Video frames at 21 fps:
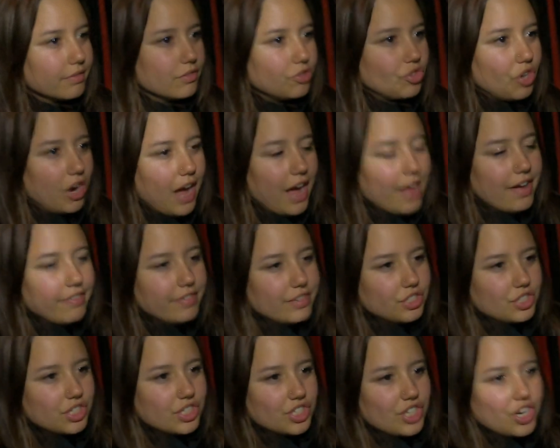drive
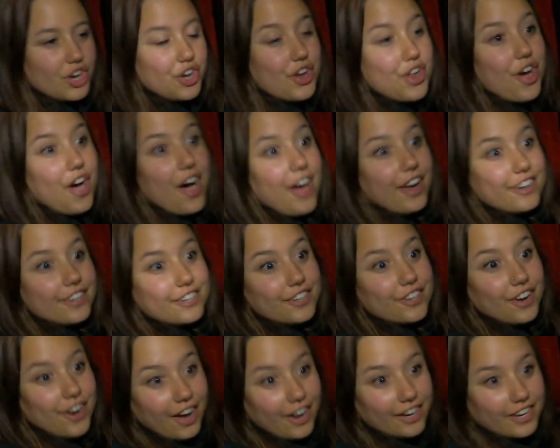is just not
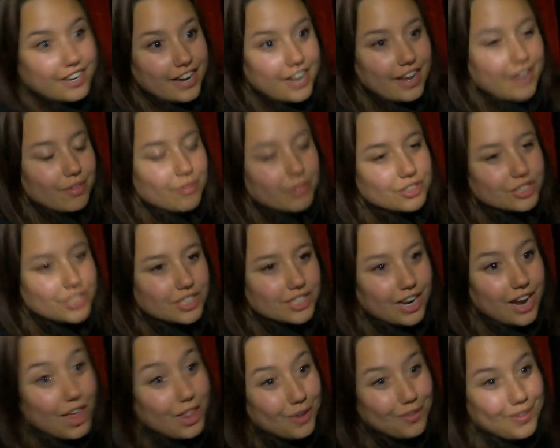cutting it, which is
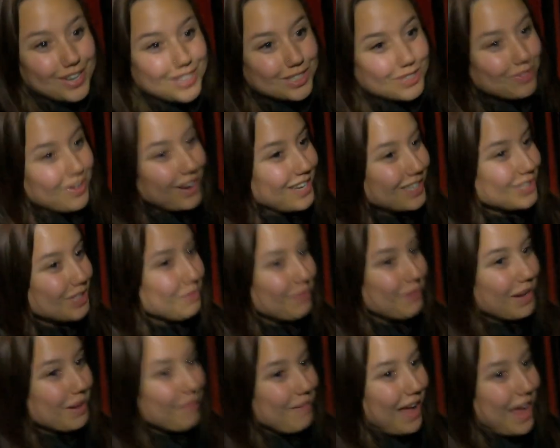another reason why it should
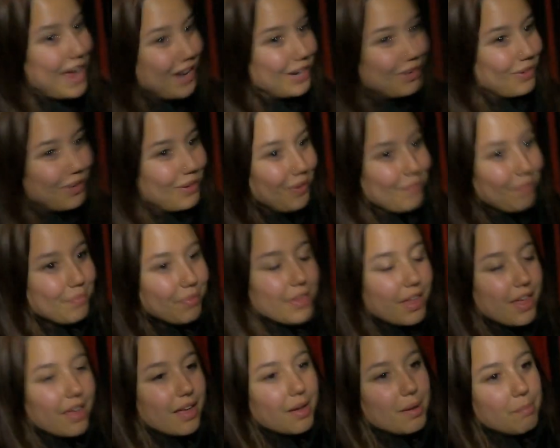be a manual.
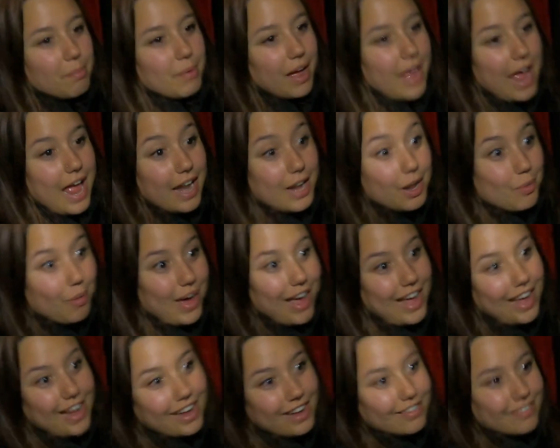But
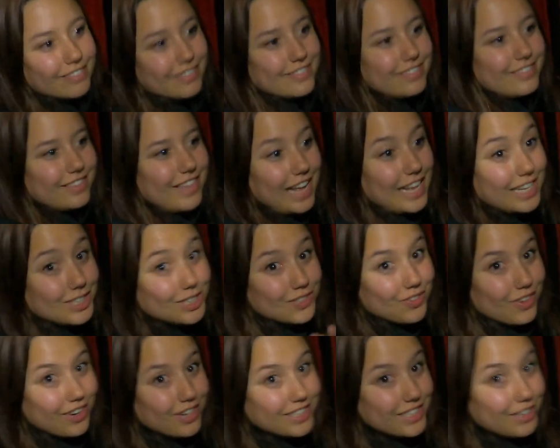anyway, that's
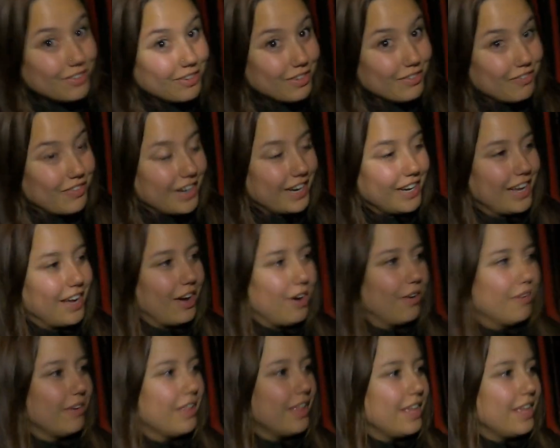for a different video.